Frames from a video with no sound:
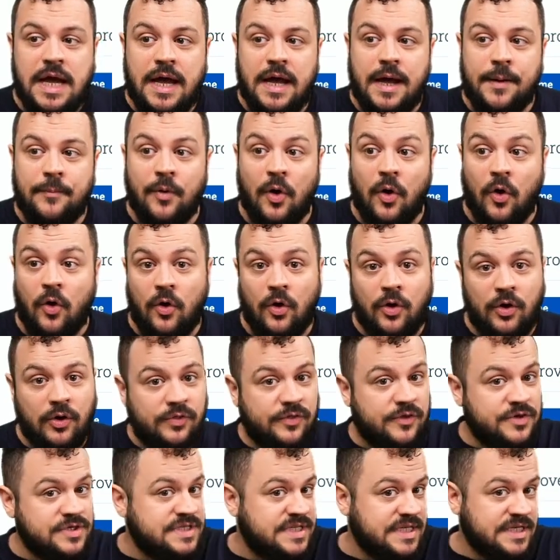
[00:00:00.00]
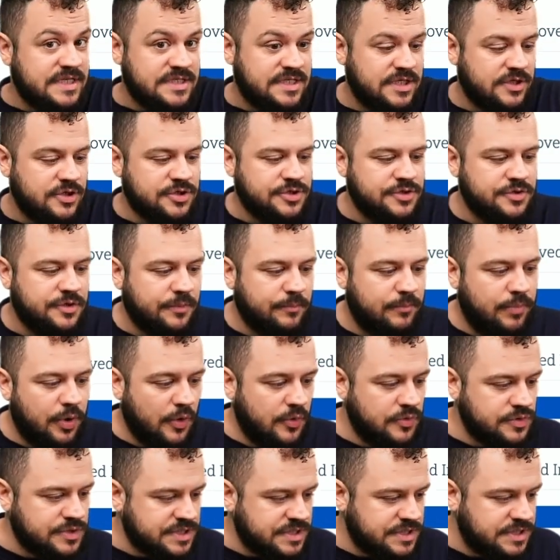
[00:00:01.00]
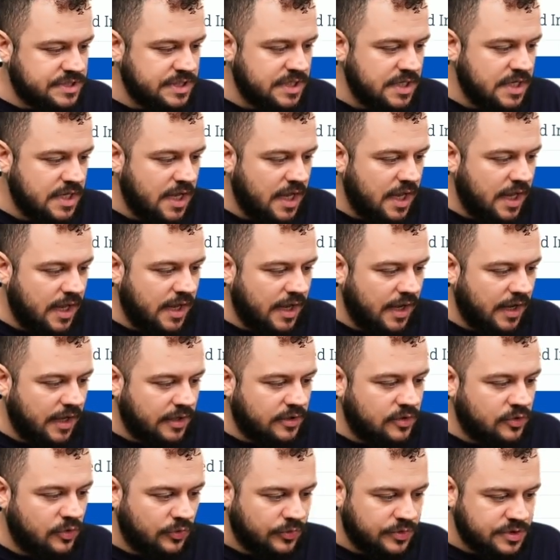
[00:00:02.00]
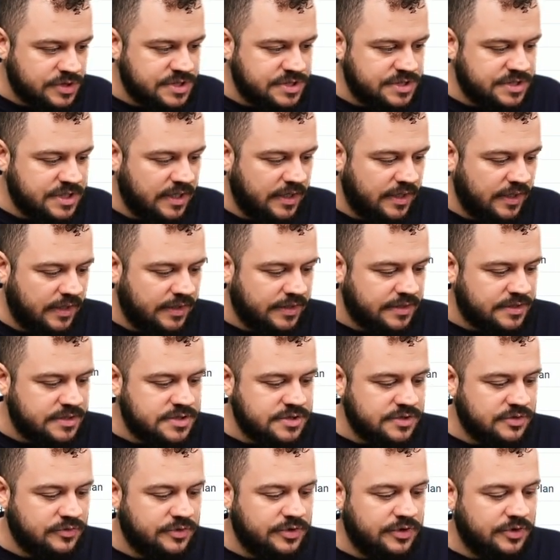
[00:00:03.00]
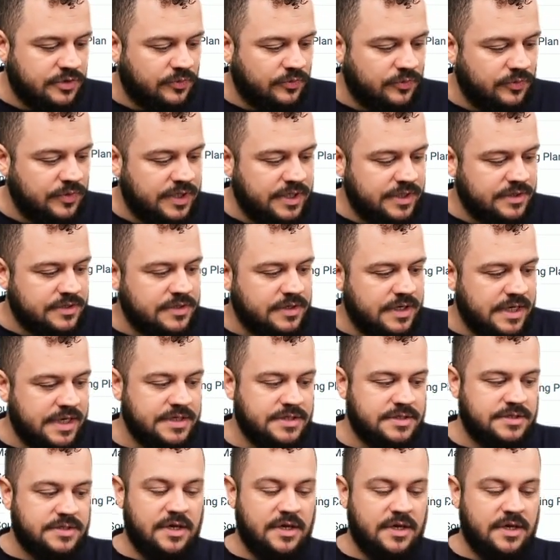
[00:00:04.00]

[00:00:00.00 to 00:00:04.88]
or there's things that you're doing post course. So here is a